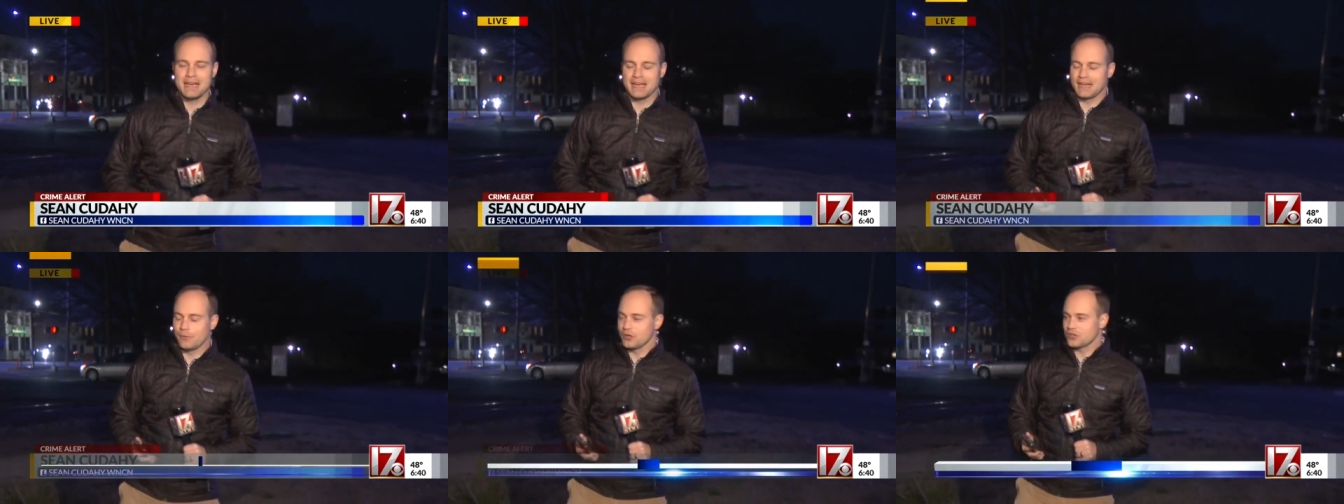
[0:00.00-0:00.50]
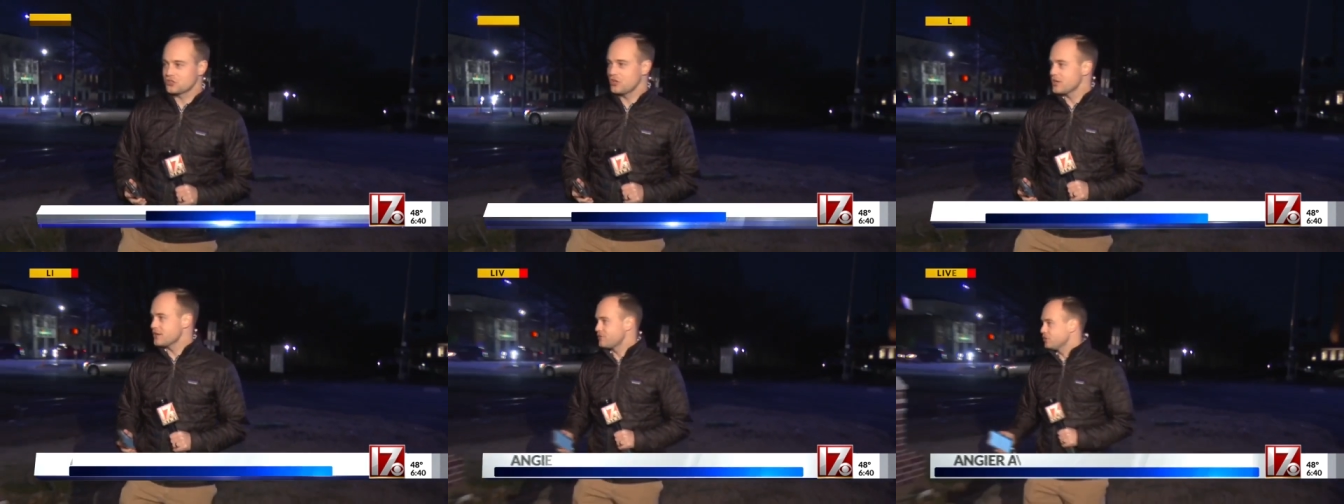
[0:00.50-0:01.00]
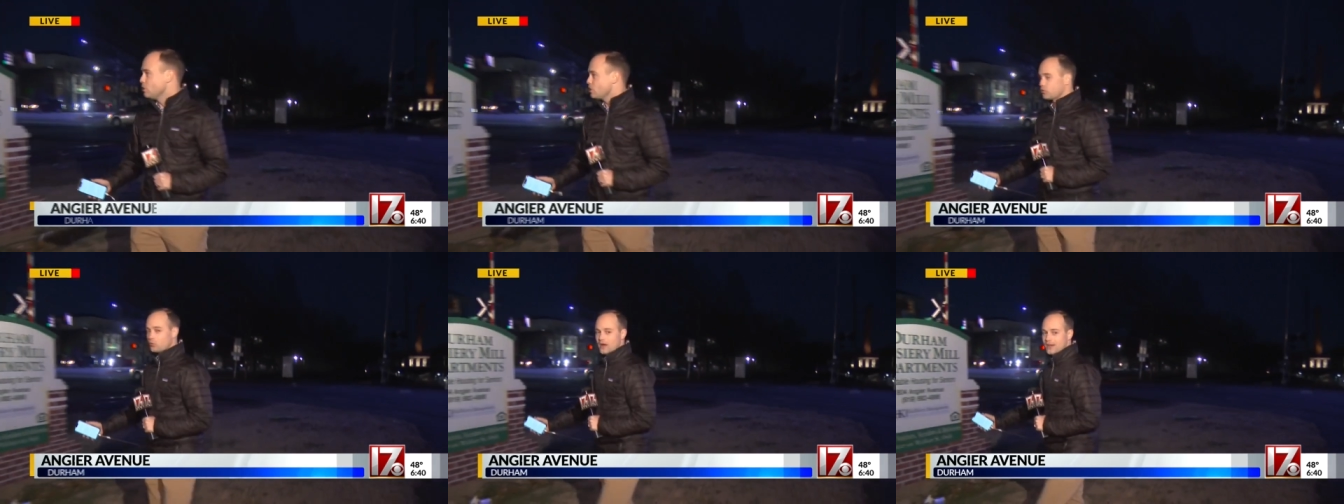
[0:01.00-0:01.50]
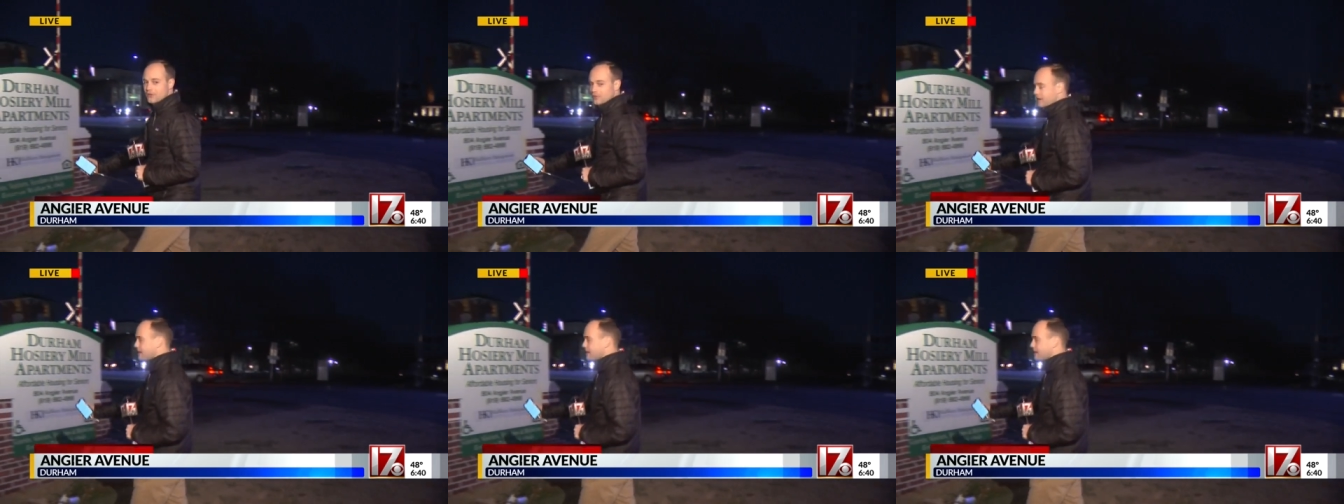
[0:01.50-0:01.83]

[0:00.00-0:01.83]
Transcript: And I want to show you, if you look right over